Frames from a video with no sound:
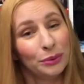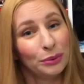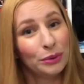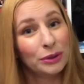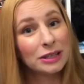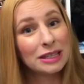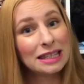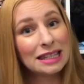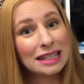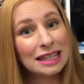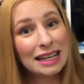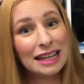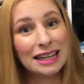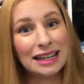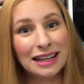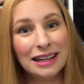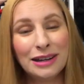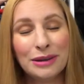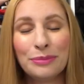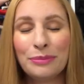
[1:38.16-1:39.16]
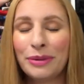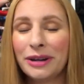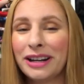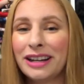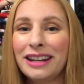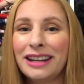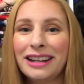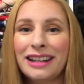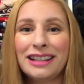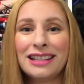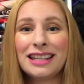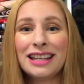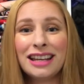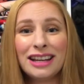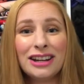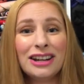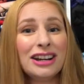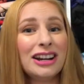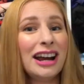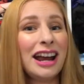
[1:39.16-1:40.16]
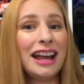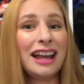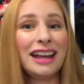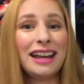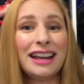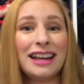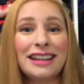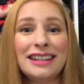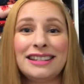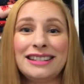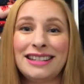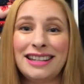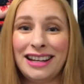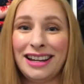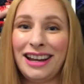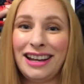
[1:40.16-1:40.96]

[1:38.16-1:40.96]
We'll see, but it's here and